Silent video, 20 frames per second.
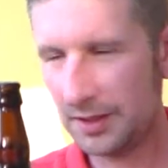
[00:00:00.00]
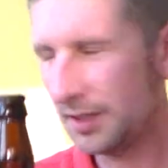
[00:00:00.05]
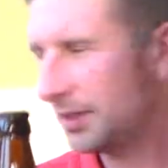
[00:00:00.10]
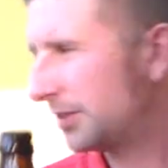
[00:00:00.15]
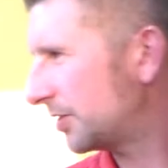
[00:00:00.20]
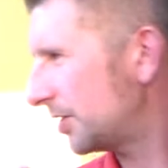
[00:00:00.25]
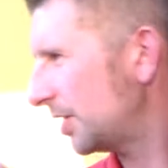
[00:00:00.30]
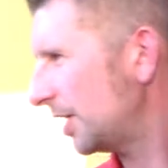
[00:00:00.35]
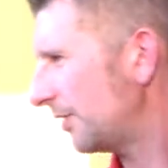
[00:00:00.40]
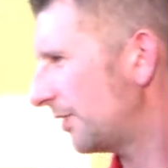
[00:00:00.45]

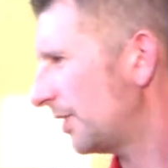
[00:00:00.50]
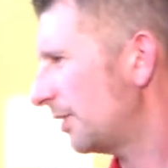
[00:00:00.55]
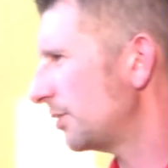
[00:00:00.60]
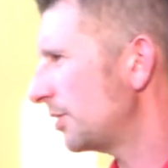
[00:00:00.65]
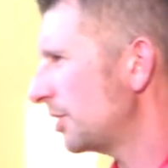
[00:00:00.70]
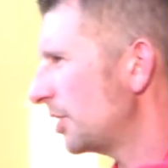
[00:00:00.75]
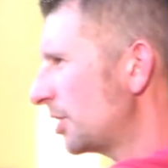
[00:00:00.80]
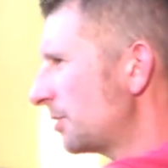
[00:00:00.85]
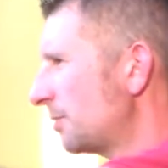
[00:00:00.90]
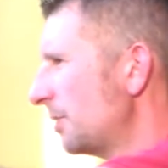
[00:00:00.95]
Didn't see if there
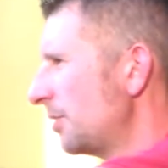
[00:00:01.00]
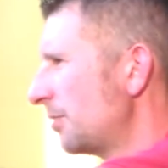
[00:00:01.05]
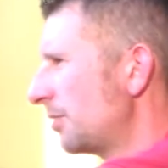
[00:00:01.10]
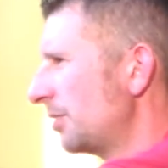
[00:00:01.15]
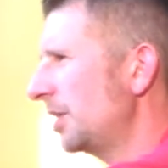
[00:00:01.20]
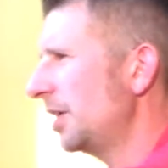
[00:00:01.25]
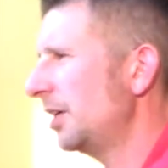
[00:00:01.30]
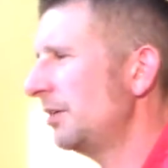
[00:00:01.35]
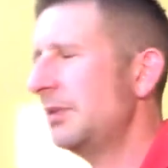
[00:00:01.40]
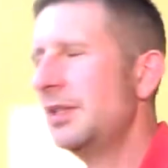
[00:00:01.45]
was any
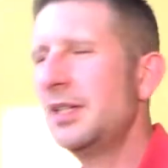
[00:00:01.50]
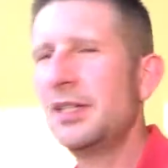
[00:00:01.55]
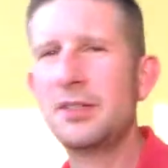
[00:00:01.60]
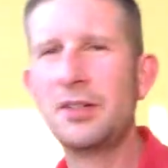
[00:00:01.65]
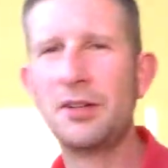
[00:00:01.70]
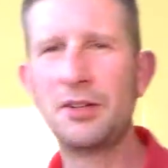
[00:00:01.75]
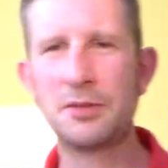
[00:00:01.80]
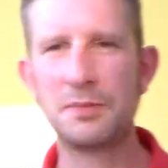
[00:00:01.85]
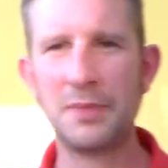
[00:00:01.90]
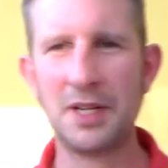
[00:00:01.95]
smoke on the opening,
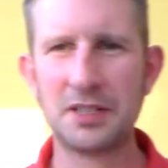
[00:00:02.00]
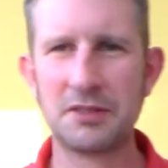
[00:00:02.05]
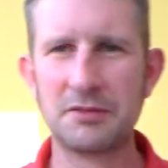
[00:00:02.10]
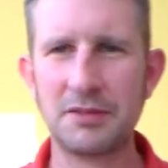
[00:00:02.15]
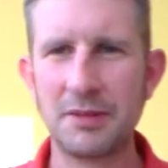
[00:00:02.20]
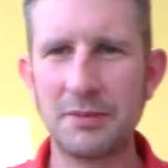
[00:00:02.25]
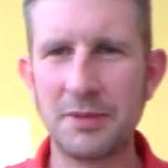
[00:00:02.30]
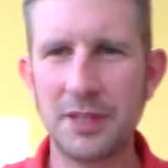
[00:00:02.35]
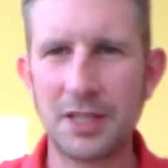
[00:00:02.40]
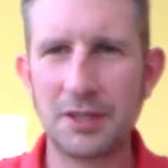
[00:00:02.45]
so I was
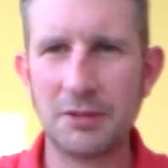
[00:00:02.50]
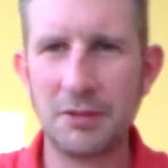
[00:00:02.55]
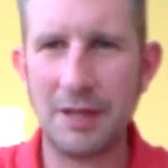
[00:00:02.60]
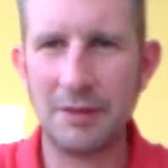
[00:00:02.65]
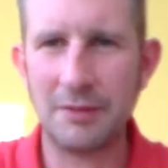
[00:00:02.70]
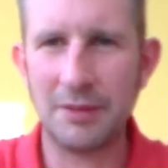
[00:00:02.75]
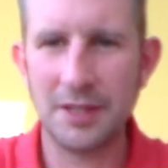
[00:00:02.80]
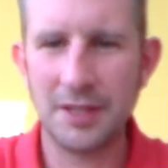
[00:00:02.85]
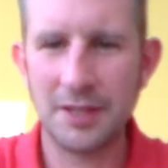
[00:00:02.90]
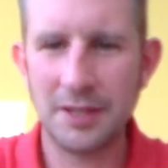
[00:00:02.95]
messing around with the
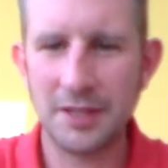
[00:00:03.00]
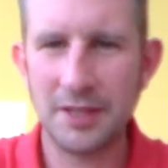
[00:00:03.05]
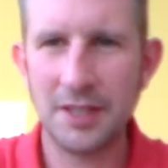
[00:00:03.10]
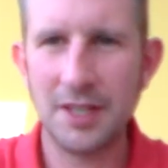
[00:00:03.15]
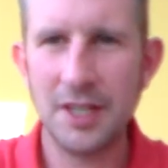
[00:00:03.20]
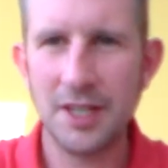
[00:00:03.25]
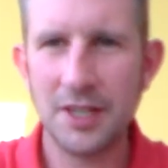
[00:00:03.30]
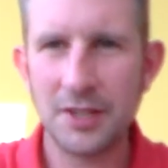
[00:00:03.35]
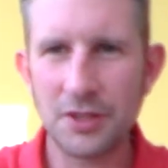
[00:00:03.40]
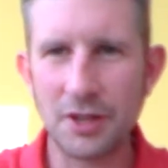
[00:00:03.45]
crown.
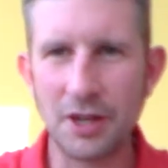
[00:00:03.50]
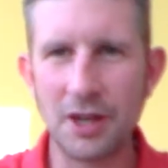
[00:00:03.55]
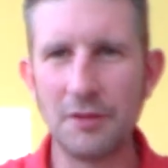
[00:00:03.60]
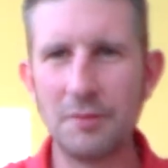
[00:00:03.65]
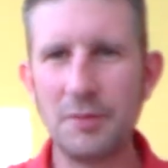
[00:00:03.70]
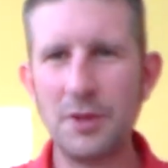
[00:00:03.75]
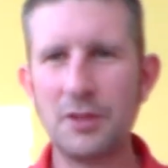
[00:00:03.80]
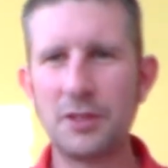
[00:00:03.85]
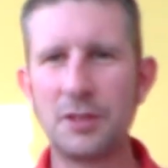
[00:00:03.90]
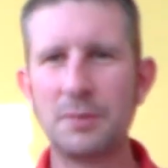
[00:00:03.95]
So
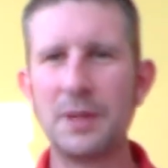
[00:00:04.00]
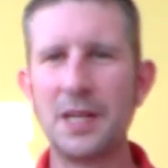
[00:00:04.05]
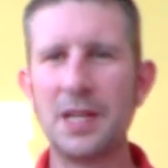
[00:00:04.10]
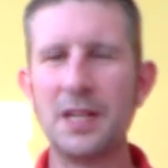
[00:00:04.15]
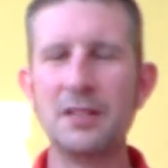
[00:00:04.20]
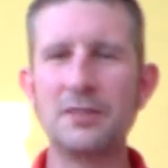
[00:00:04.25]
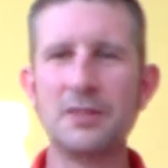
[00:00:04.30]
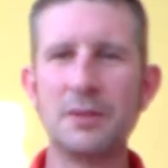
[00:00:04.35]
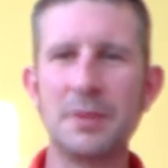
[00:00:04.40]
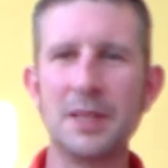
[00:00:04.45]
I've moved a
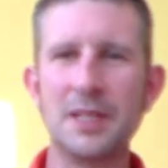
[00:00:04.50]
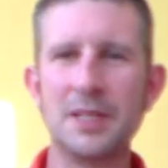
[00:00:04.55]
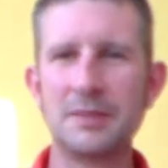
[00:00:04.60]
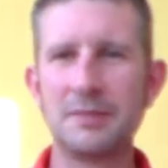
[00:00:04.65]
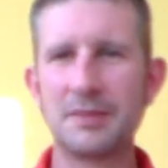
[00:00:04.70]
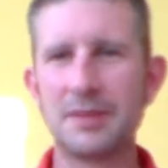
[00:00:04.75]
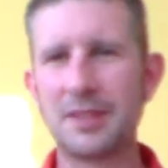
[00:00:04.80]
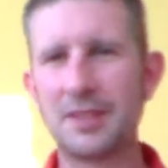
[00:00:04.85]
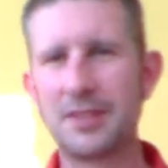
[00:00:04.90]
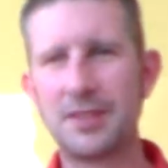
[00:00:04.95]
bit over a
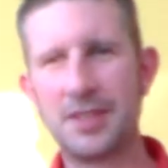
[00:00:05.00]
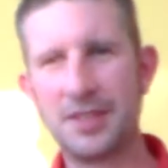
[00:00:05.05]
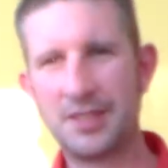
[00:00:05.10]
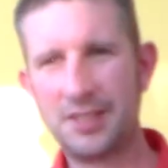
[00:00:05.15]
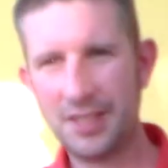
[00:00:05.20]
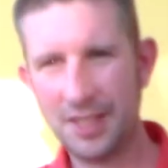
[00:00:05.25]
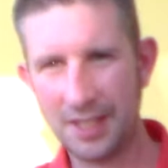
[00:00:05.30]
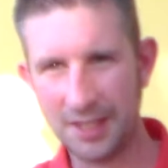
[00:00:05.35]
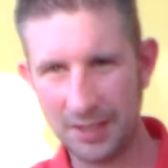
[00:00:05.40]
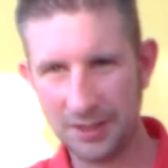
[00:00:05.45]
bit, because the
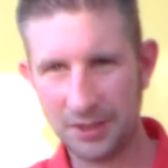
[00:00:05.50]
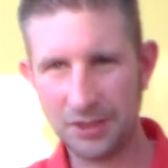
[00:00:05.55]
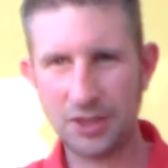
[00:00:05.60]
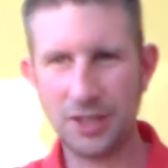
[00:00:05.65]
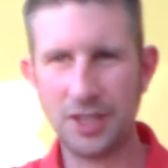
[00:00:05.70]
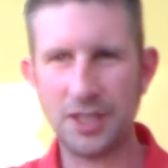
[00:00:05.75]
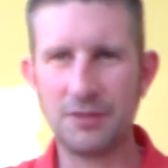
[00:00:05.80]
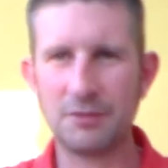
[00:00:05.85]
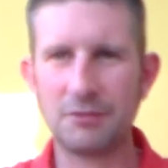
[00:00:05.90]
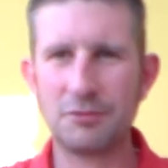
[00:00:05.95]
sun is
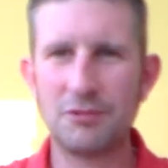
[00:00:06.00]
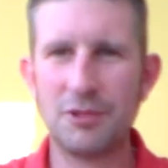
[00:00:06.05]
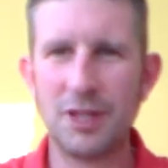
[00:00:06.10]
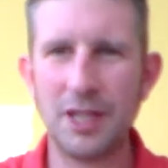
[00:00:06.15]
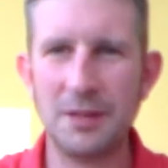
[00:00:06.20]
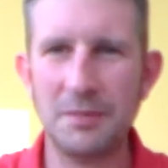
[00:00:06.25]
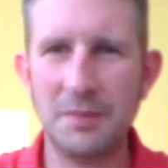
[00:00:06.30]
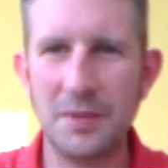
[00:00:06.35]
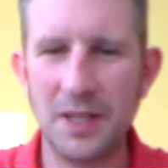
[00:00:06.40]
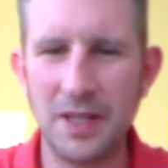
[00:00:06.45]
shining
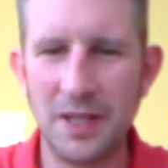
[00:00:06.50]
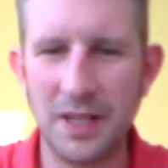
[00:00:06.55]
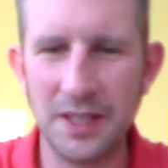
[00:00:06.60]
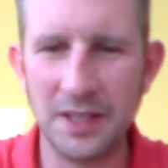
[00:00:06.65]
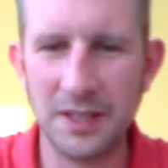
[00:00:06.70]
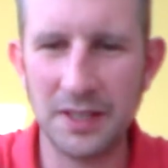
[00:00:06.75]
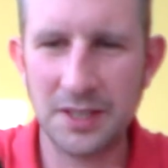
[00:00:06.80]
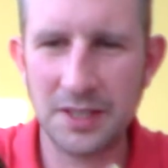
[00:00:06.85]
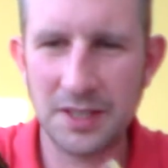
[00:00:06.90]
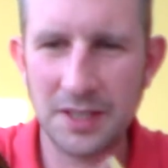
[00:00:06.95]
right in my
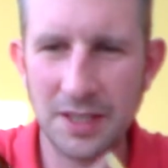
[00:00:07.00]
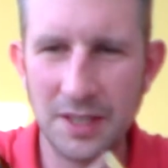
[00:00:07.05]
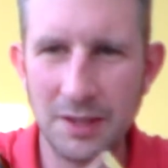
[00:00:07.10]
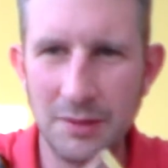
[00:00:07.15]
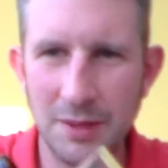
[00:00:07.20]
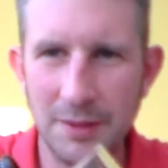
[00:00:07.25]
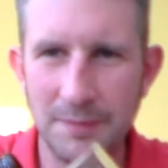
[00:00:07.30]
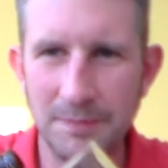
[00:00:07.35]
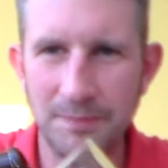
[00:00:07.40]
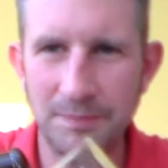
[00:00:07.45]
eyes,
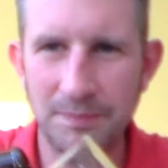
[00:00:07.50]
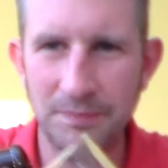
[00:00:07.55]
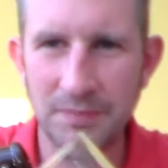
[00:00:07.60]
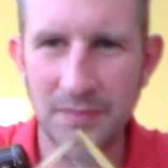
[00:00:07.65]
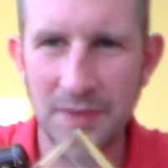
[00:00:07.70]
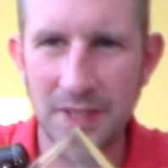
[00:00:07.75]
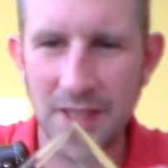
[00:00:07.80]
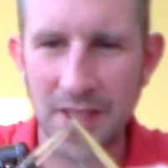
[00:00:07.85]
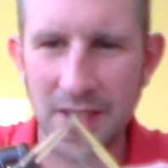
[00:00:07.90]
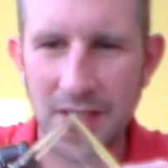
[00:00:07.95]
so I
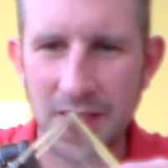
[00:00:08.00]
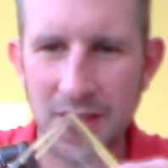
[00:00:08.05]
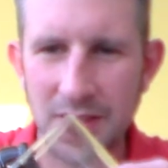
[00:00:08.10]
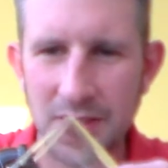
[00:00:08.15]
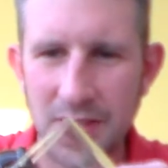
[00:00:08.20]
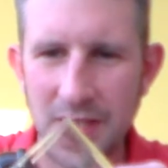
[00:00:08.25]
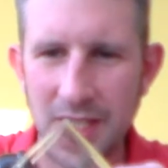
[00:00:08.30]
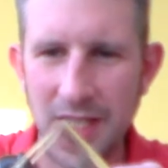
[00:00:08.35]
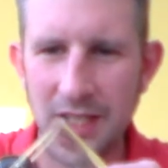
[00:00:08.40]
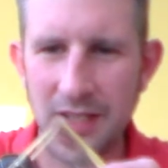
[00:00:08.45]

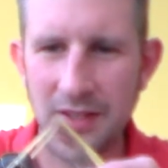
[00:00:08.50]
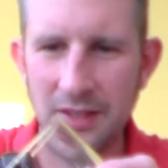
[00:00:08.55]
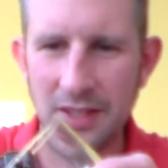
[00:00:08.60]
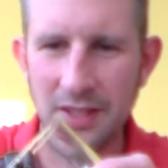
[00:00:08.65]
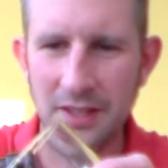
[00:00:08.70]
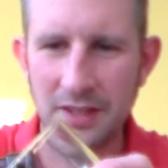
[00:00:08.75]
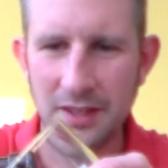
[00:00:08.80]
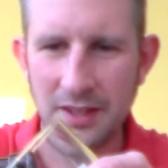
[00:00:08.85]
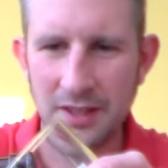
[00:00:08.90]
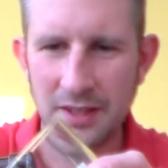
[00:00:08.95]
can't see
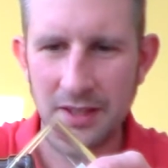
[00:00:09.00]
anything.